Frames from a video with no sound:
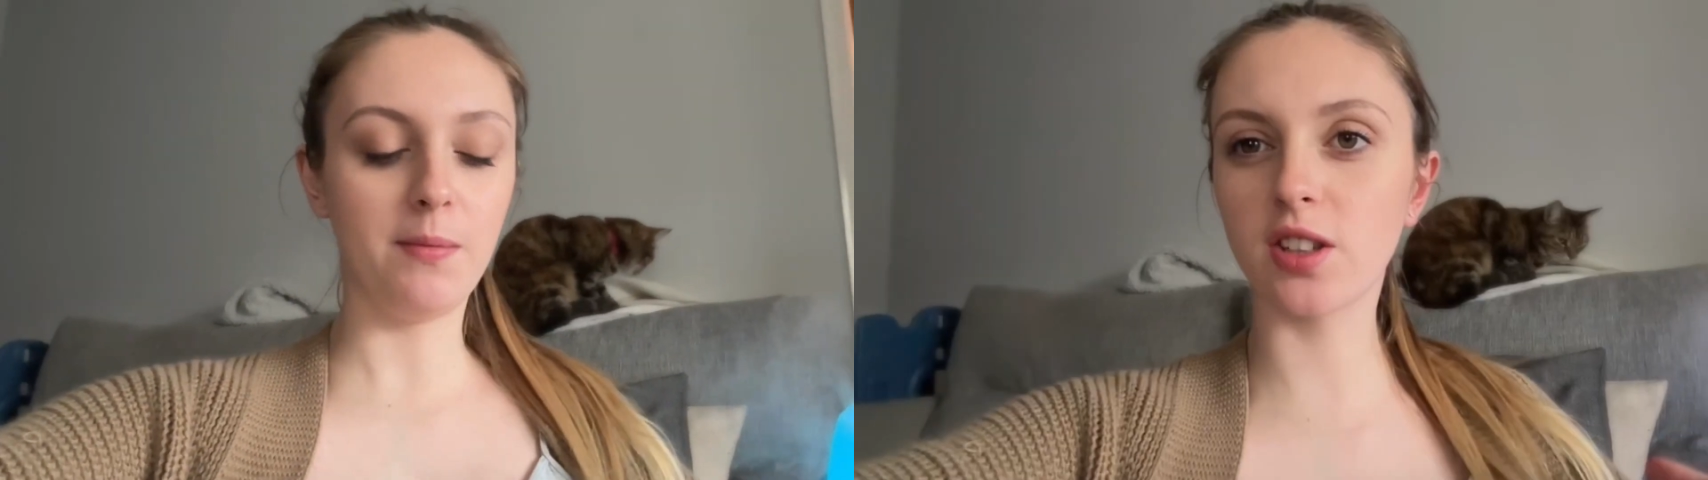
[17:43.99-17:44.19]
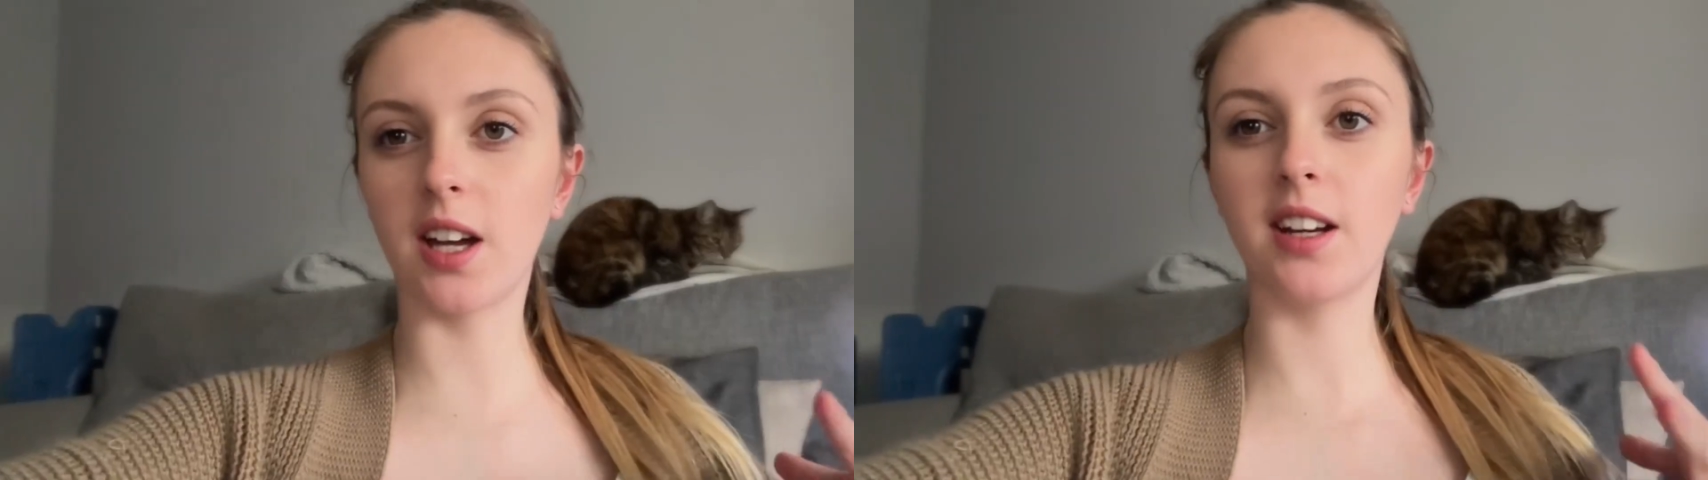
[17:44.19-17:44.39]

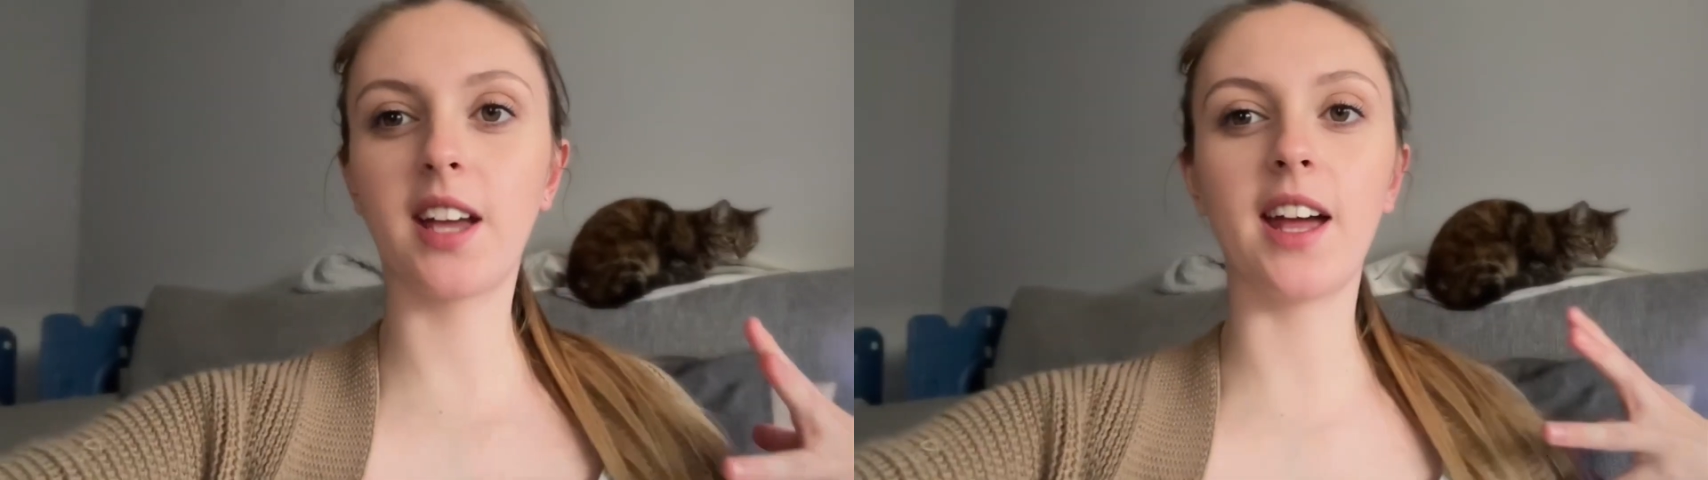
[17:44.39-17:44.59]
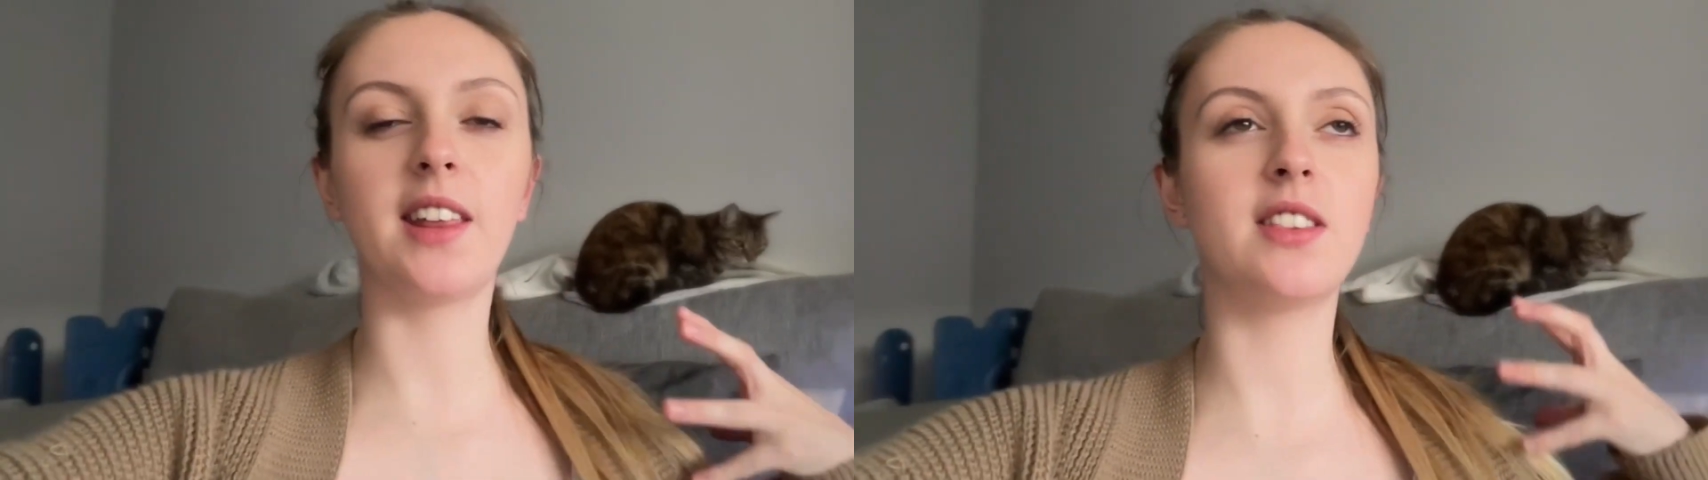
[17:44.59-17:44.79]
Kind of
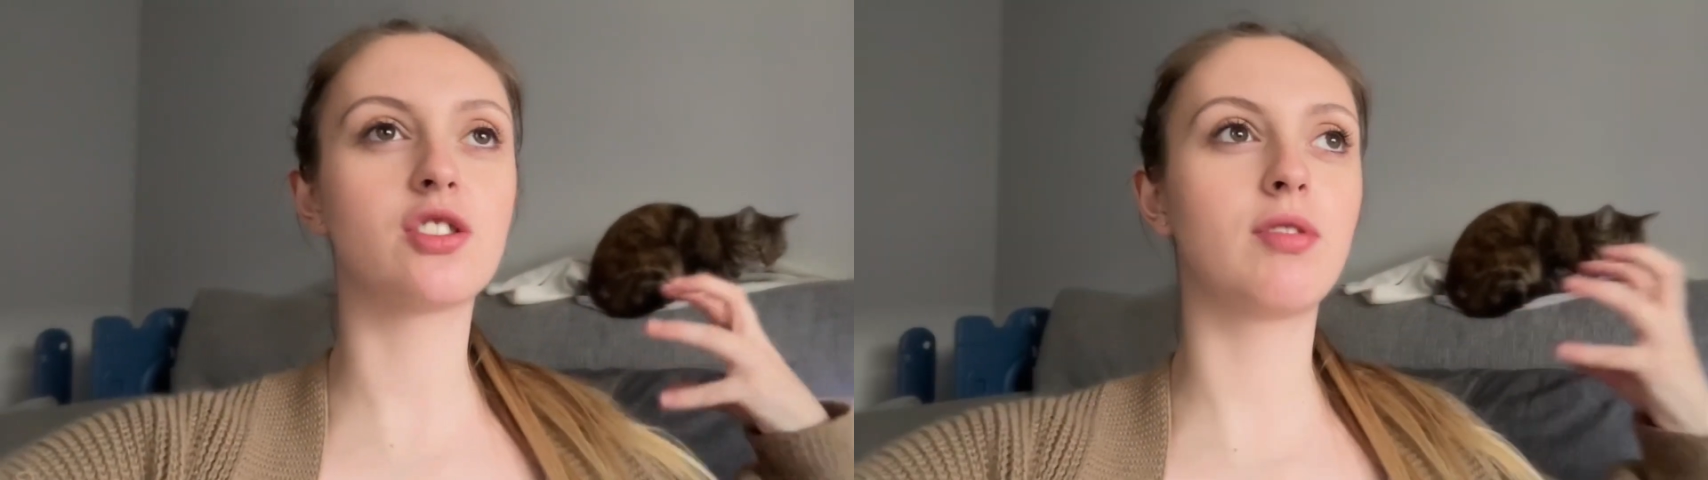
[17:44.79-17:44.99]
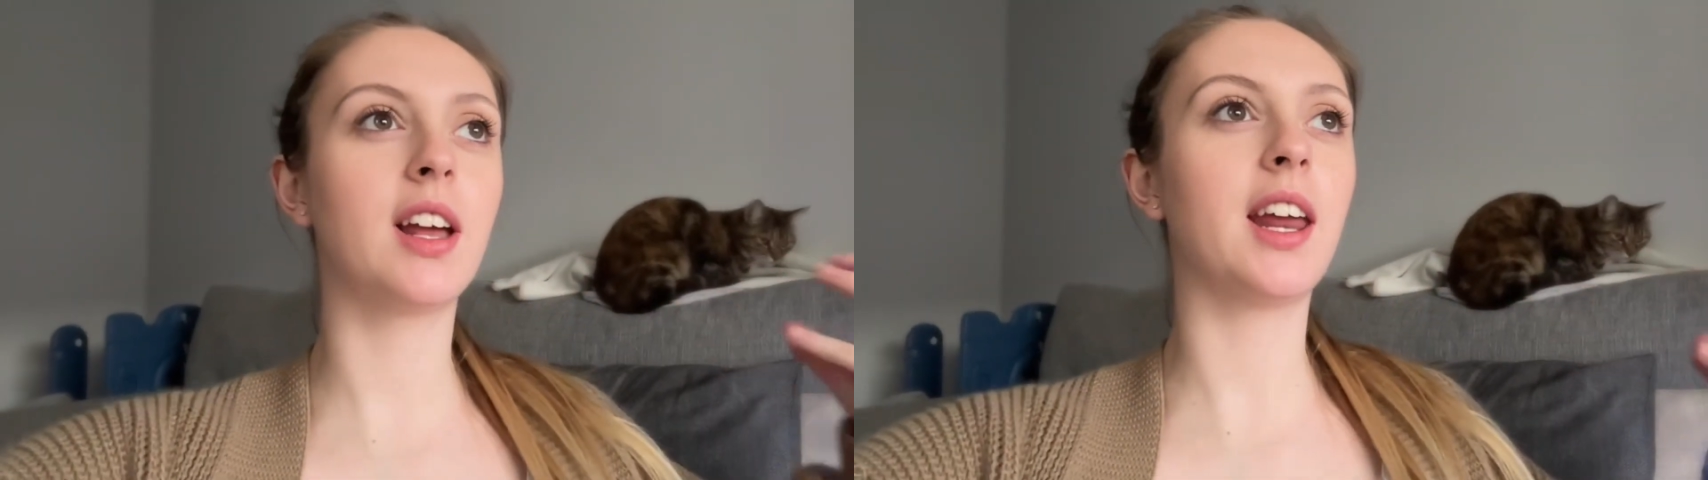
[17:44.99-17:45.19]
getting in
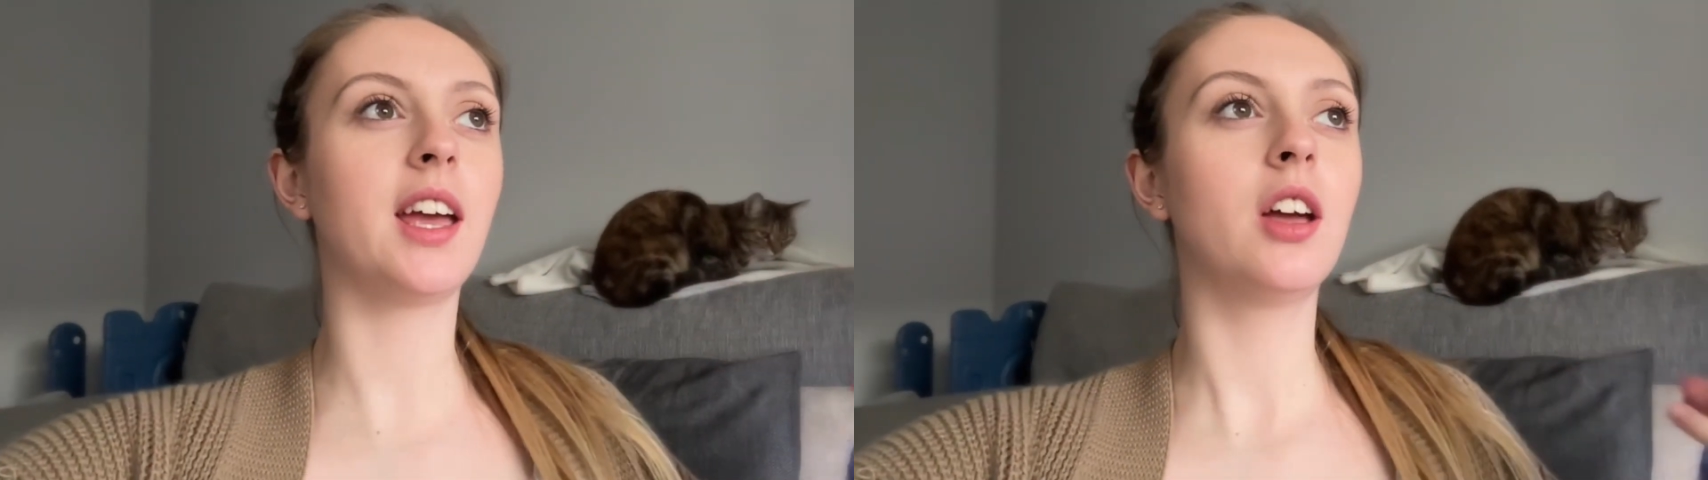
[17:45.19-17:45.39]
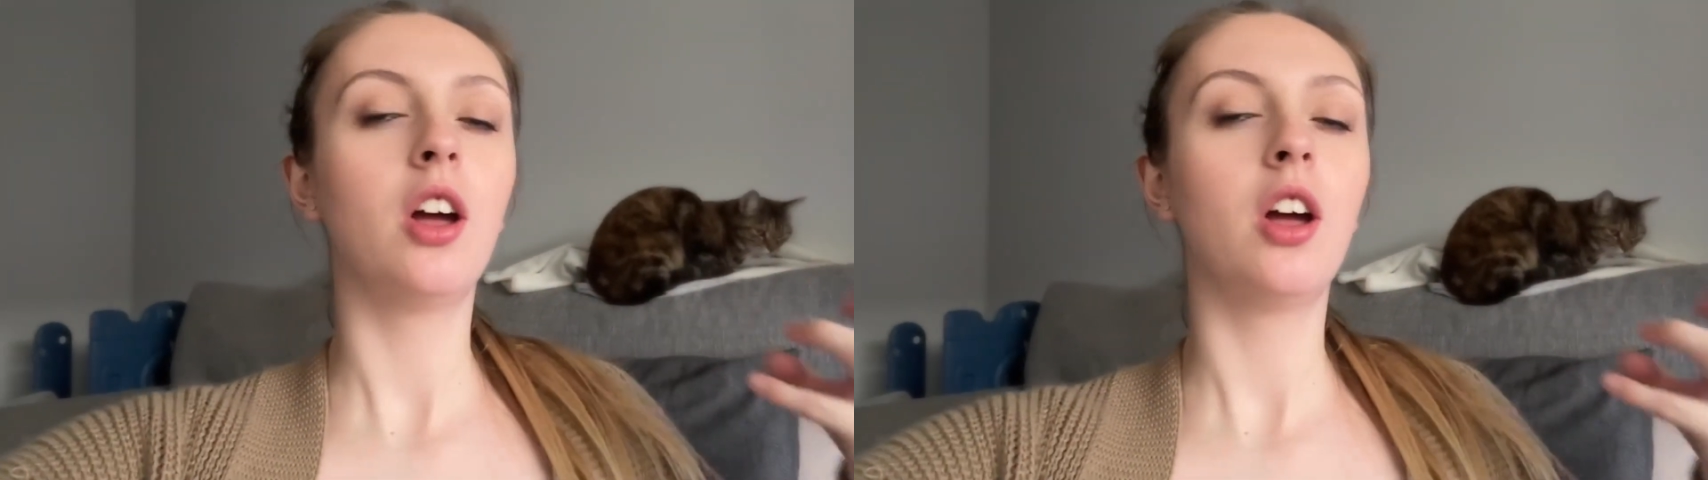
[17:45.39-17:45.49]
this really